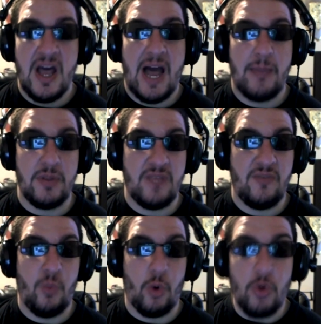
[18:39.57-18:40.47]
I
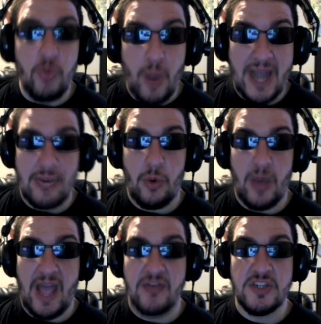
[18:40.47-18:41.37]
believe worldwide they will
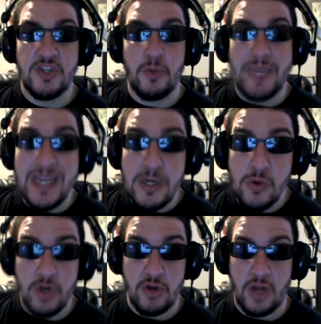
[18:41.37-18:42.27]
have
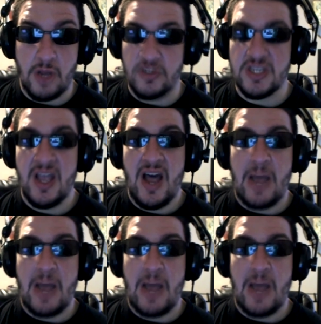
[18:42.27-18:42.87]
superior numbers.